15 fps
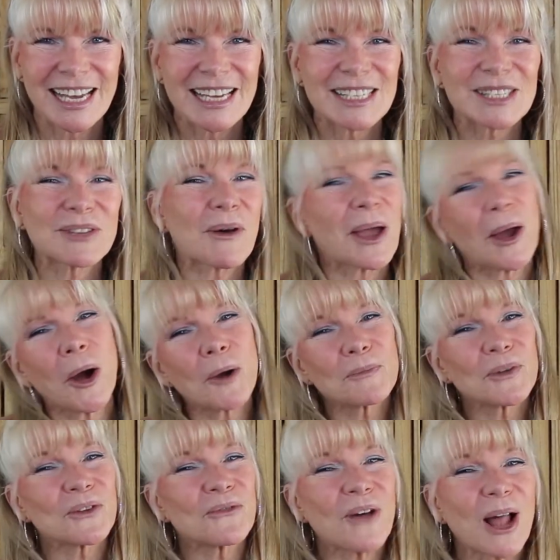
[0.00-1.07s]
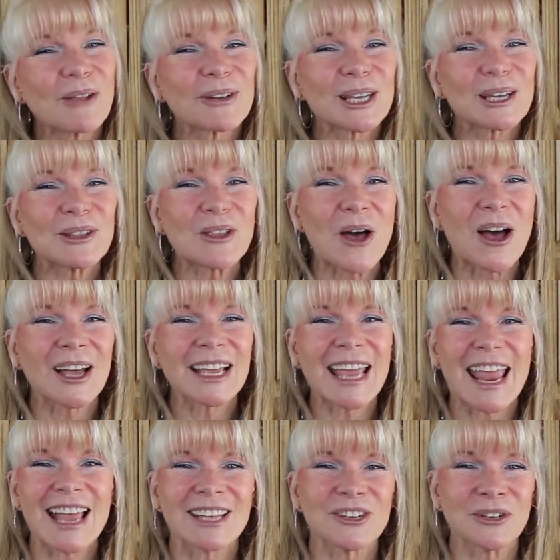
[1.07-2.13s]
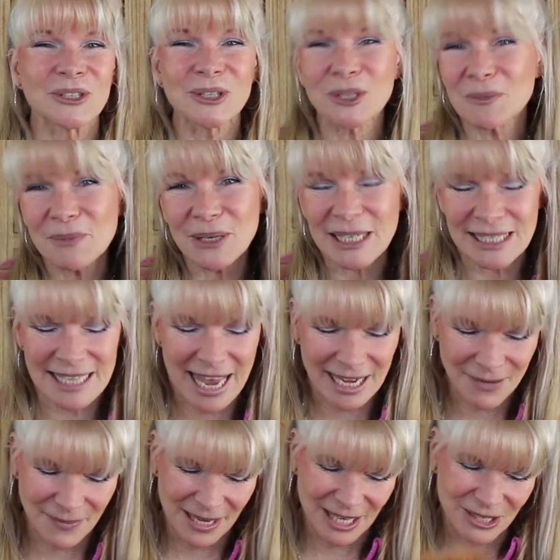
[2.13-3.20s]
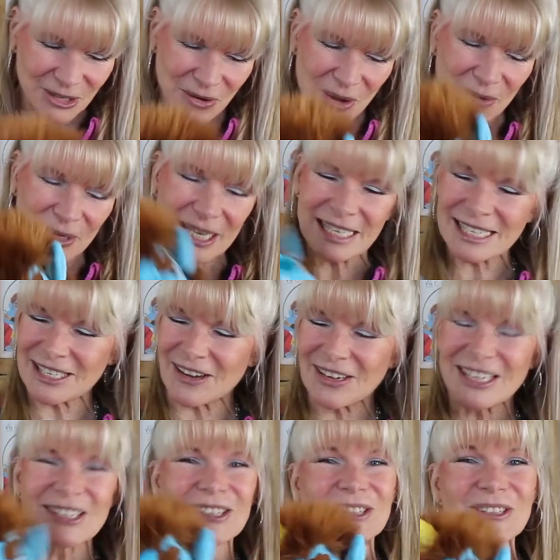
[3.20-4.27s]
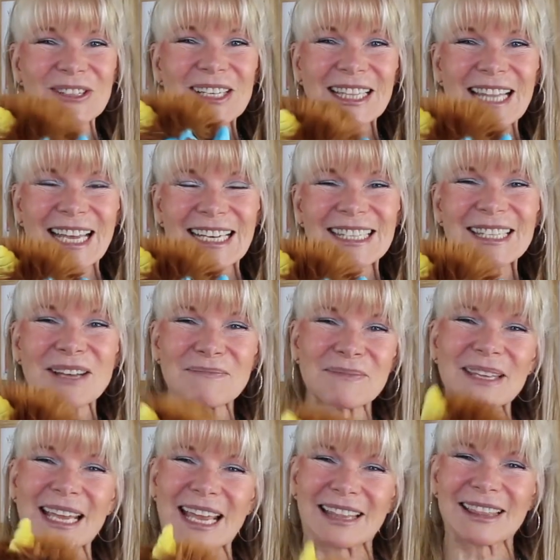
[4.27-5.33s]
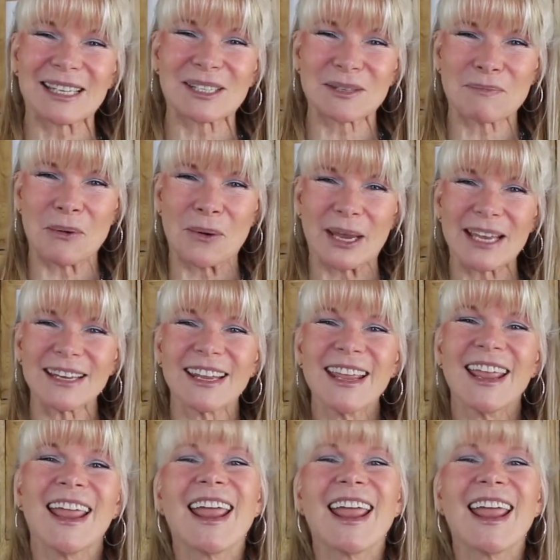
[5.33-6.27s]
So I hope you're following along and you're super excited because your Oni is starting to look like something at this point,